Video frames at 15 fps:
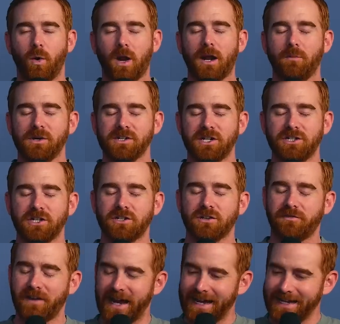What up, Whiskey
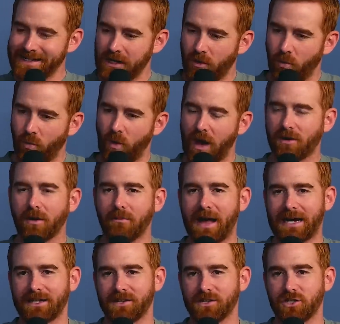Ginger fans? Welcome
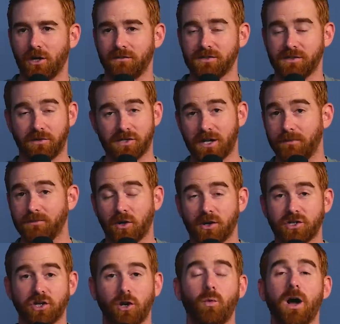back to the show. If it's your first time joining
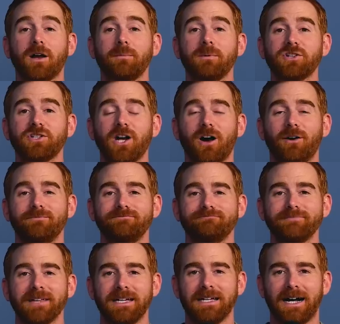the show, welcome to the show.
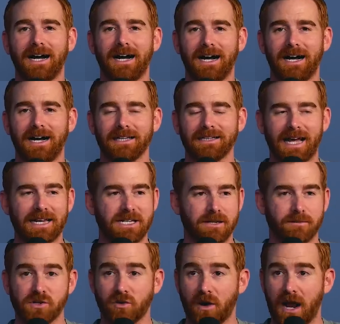Like,
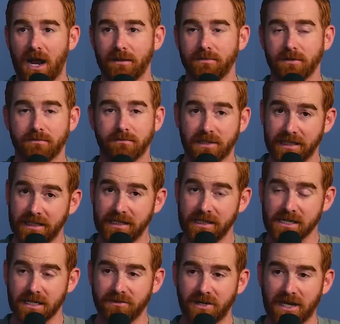subscribe,
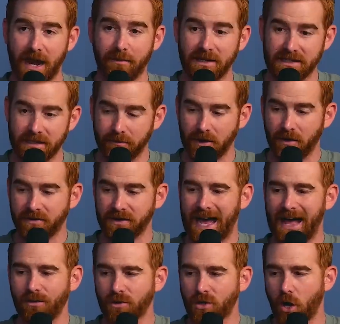please. Leave a comment down below for the
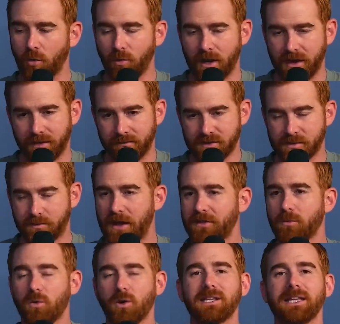algorithm. Spread
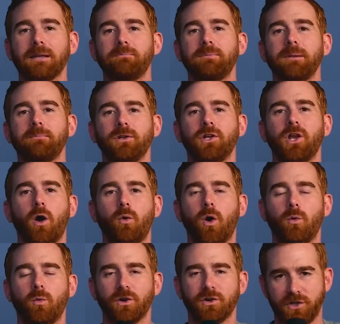the word. Let people know
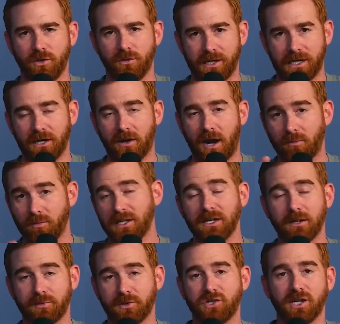what we're doing here. I
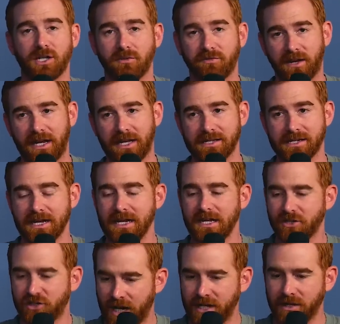really appreciate the fans.
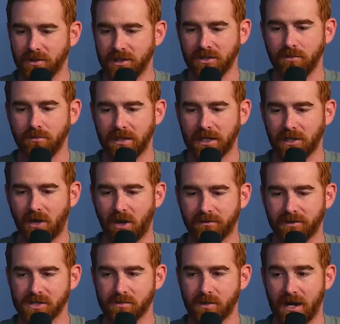Genuinely, you've been along
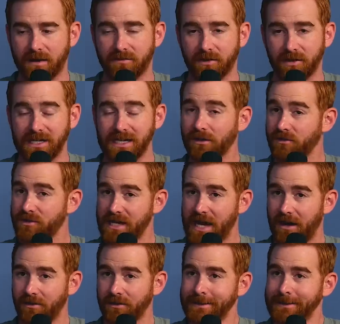for this ride for years
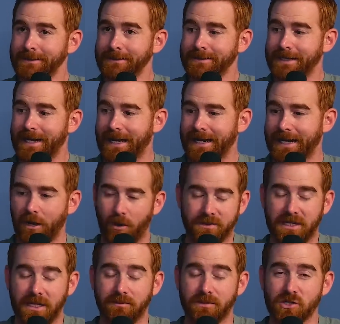now, and I hope
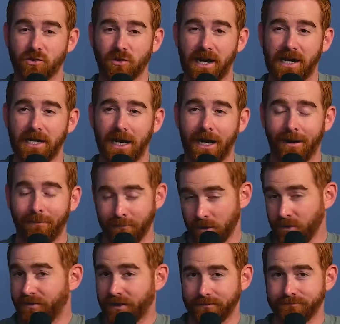to keep this train
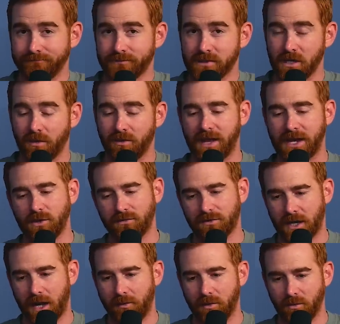a-moving. So thank you
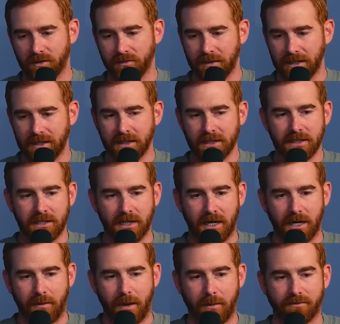for coming with me.
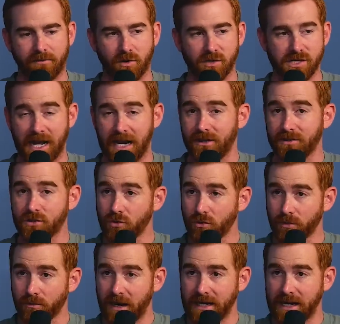I'm, of course, not on
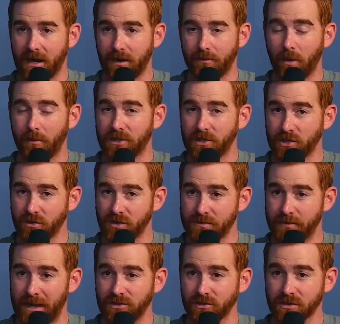tour right now. I'm hoping to shoot a
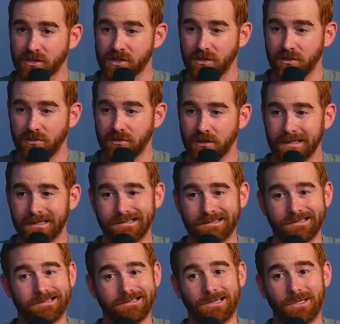special soon.
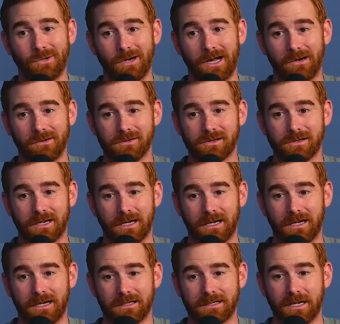Who knows?
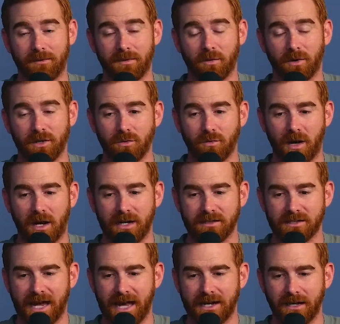Tell me where you want
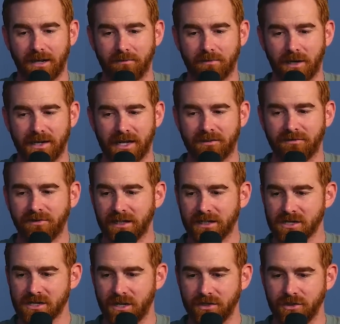it to end up on
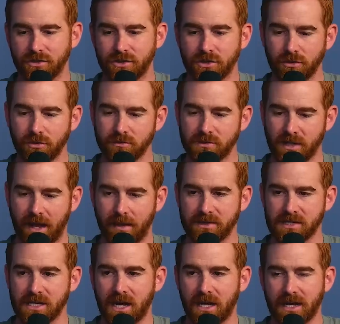Netflix, on YouTube, on
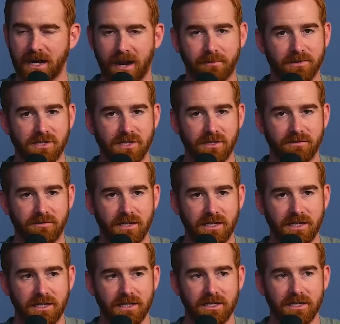Amazon, on Apple
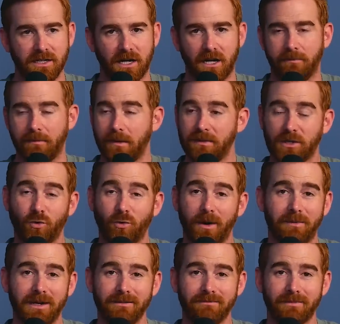TV. Maybe
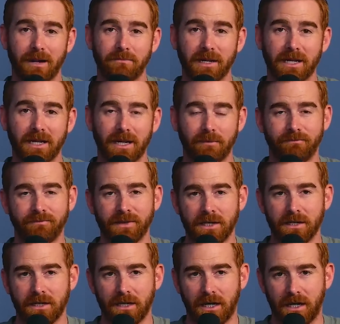Quibi might pick it up.
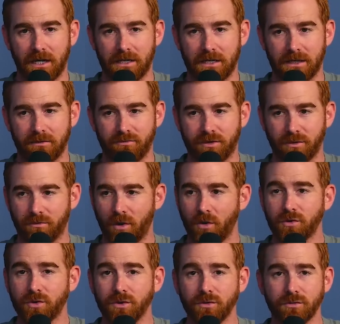The
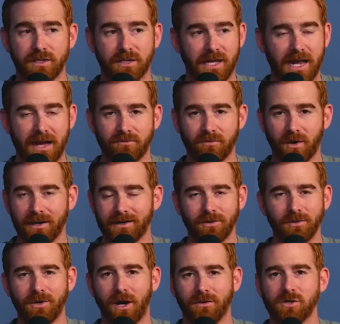Roku, do they have one?
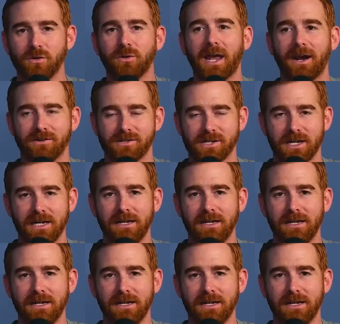Who knows? Who cares?